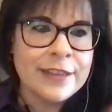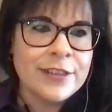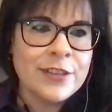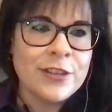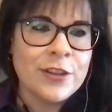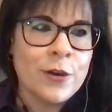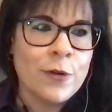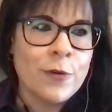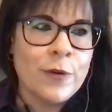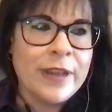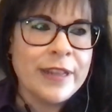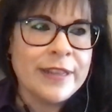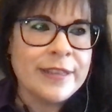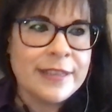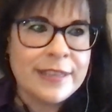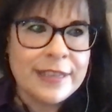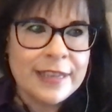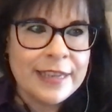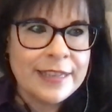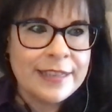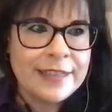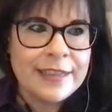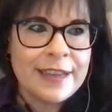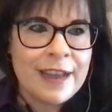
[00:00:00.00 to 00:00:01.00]
So it's
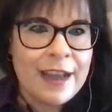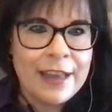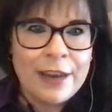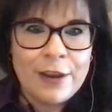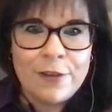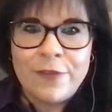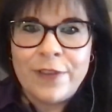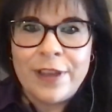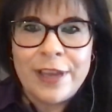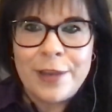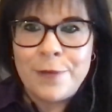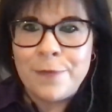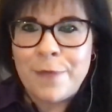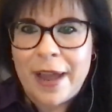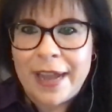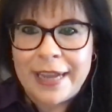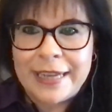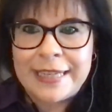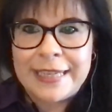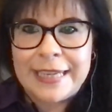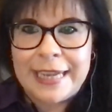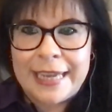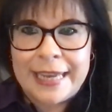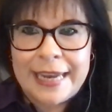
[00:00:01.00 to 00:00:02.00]
it's kind of in my
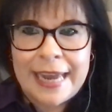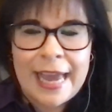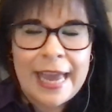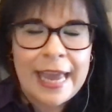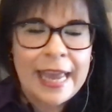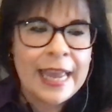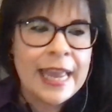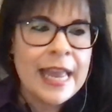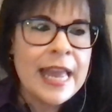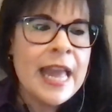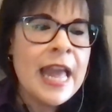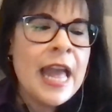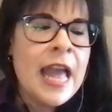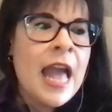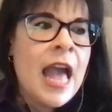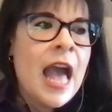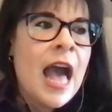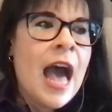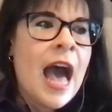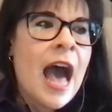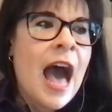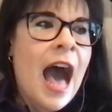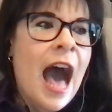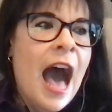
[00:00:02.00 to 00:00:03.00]
DNA.
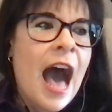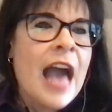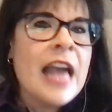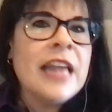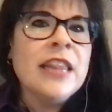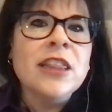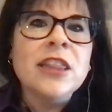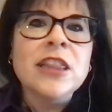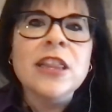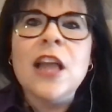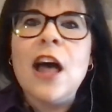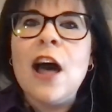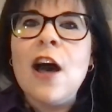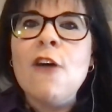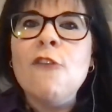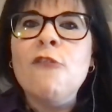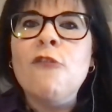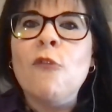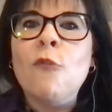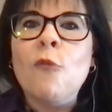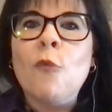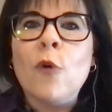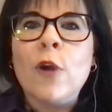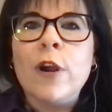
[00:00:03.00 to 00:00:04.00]
I love
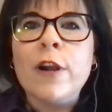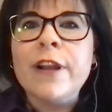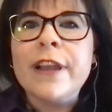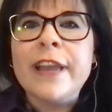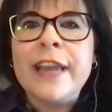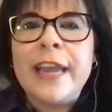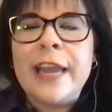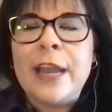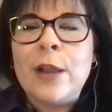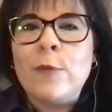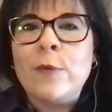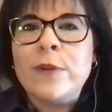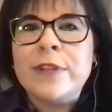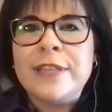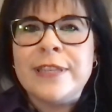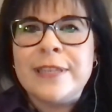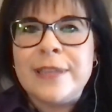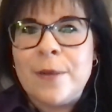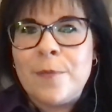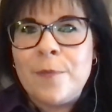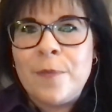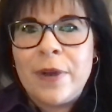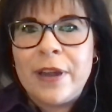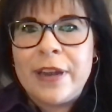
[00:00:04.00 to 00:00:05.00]
working with
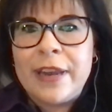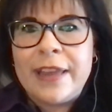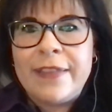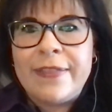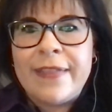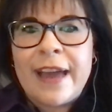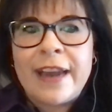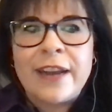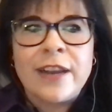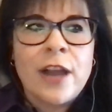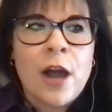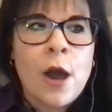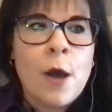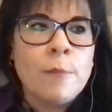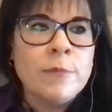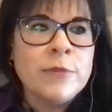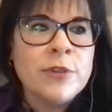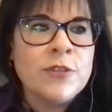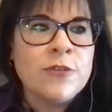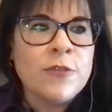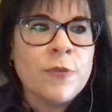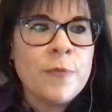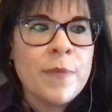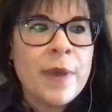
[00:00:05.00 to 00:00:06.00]
somebody that
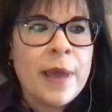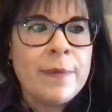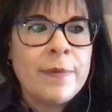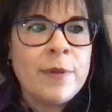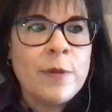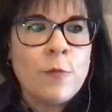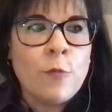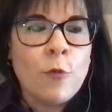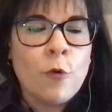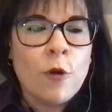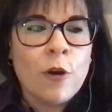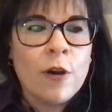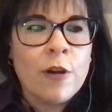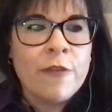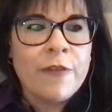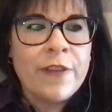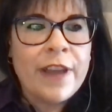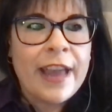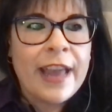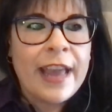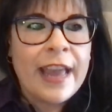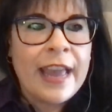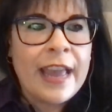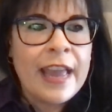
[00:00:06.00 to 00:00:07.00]
comes from maybe more of
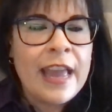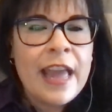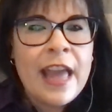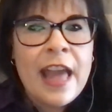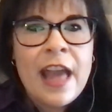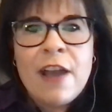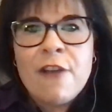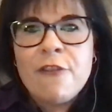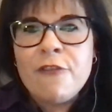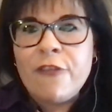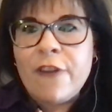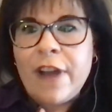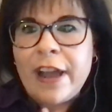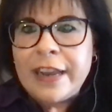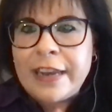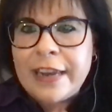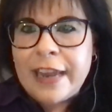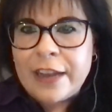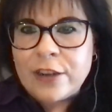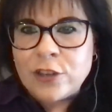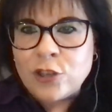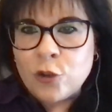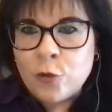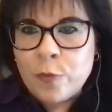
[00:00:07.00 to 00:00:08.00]
a
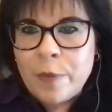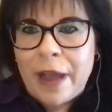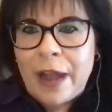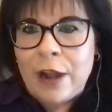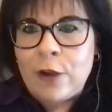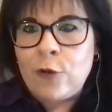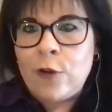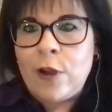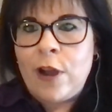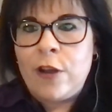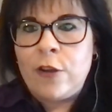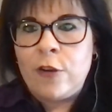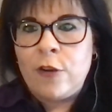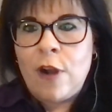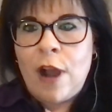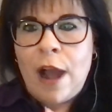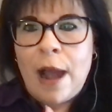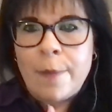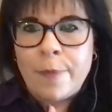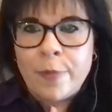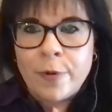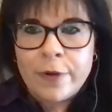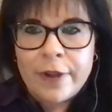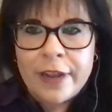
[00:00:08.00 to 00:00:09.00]
financial background or
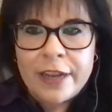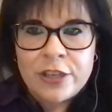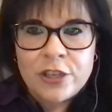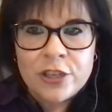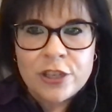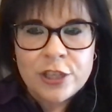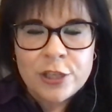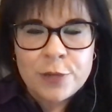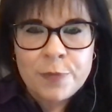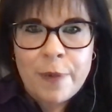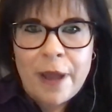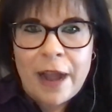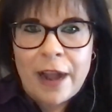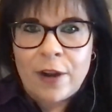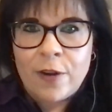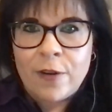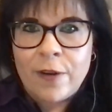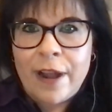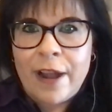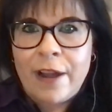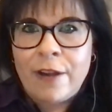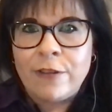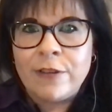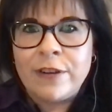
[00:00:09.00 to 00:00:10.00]
operations
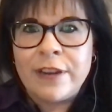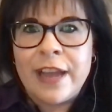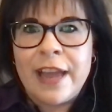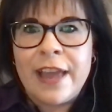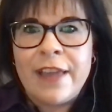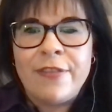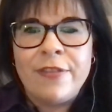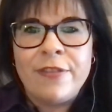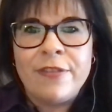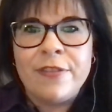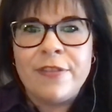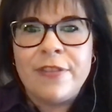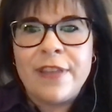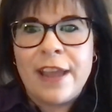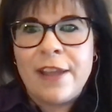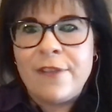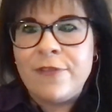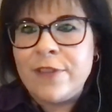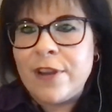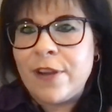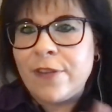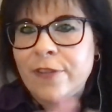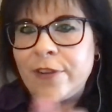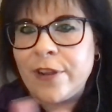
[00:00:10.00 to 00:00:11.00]
background and
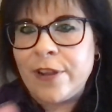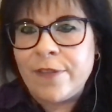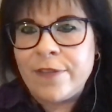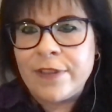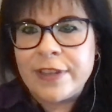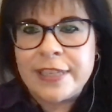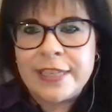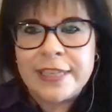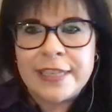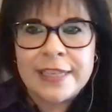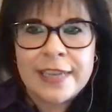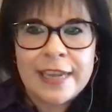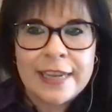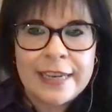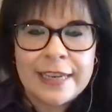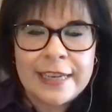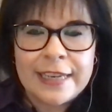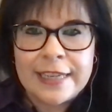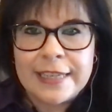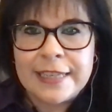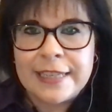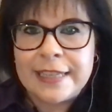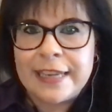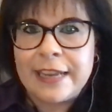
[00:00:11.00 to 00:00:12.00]
they've never even
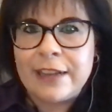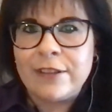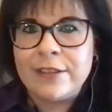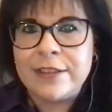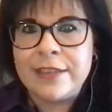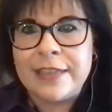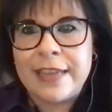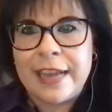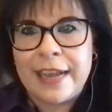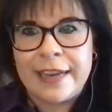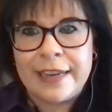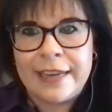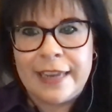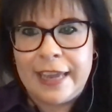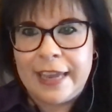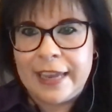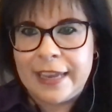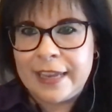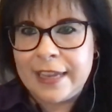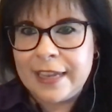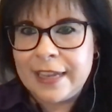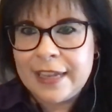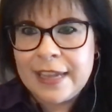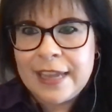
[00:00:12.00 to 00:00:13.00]
studied a sales technique.
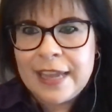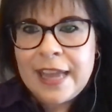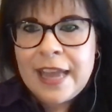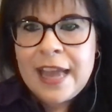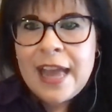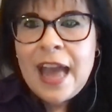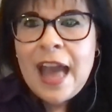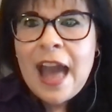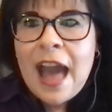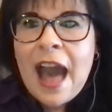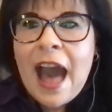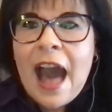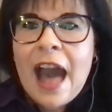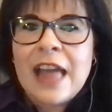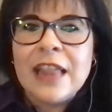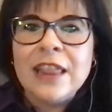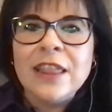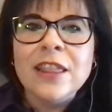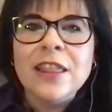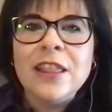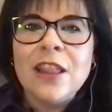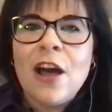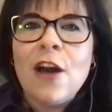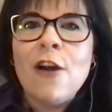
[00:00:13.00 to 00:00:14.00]
I
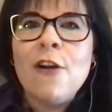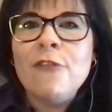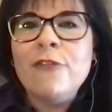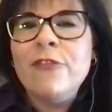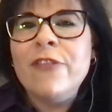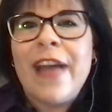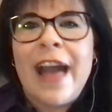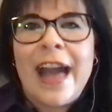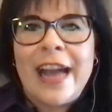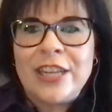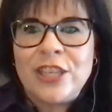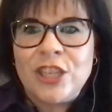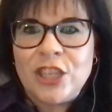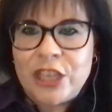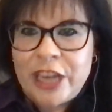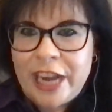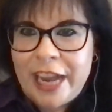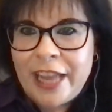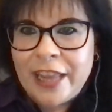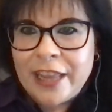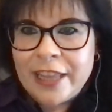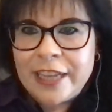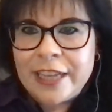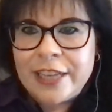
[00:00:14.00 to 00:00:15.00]
love that
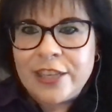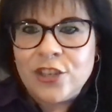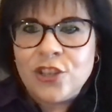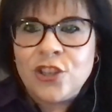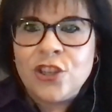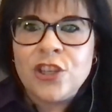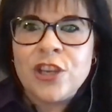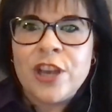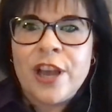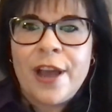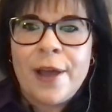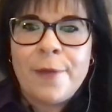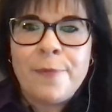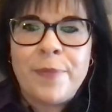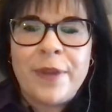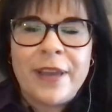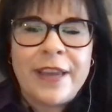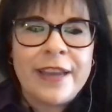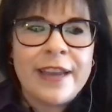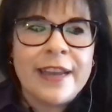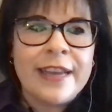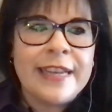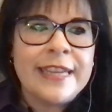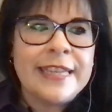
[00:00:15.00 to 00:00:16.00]
challenge uh,
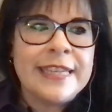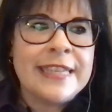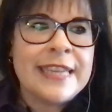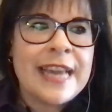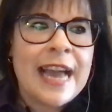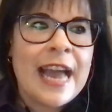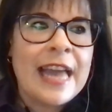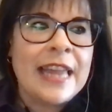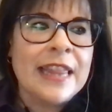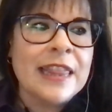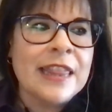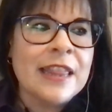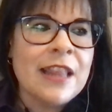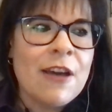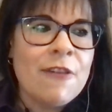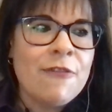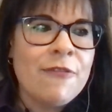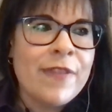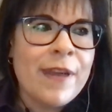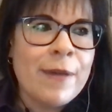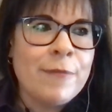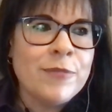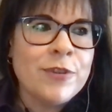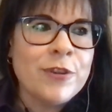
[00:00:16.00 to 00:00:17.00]
because I
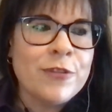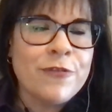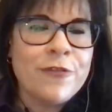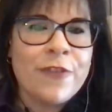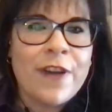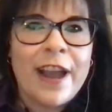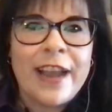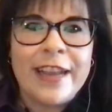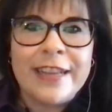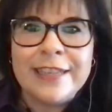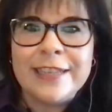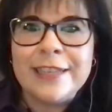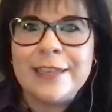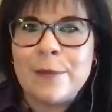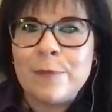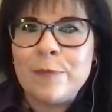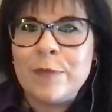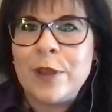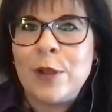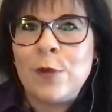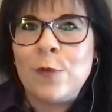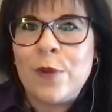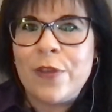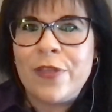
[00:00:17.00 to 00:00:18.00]
love them to find
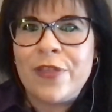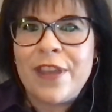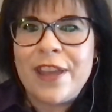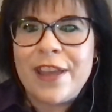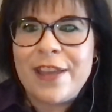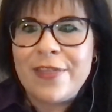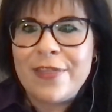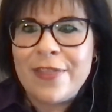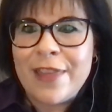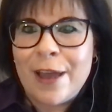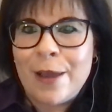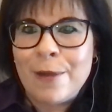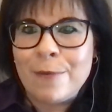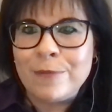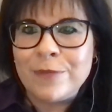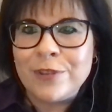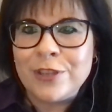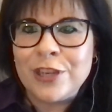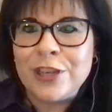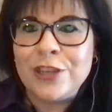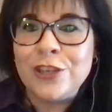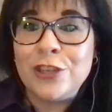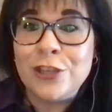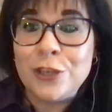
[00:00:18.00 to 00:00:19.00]
something within them
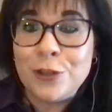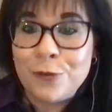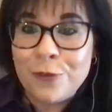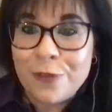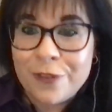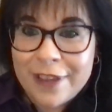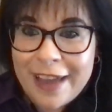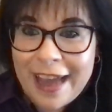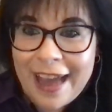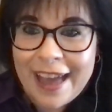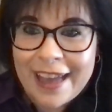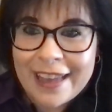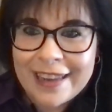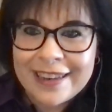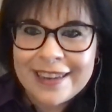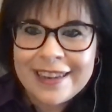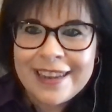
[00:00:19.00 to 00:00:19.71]
to do that.